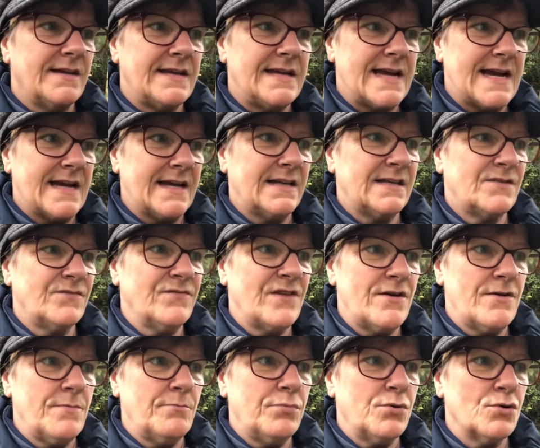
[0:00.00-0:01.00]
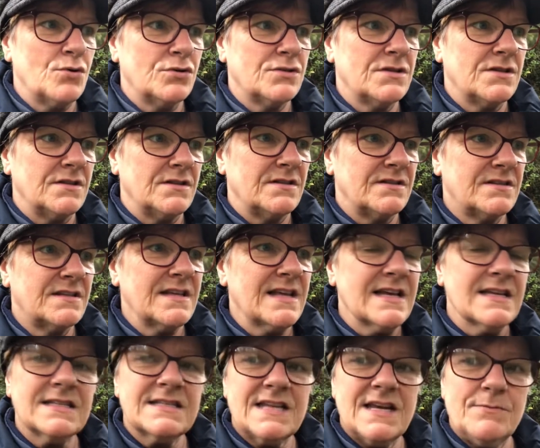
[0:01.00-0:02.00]
yeah, it's very important. So
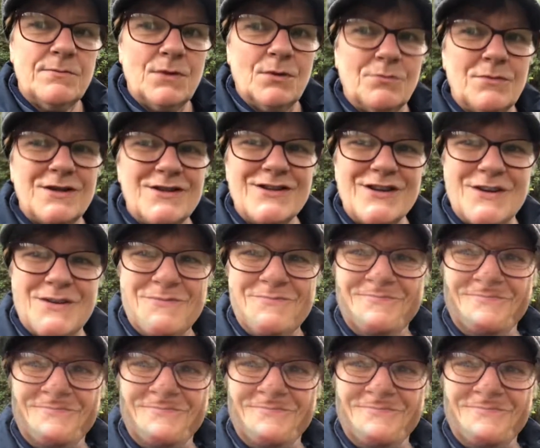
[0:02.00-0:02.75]
that's tip number 2.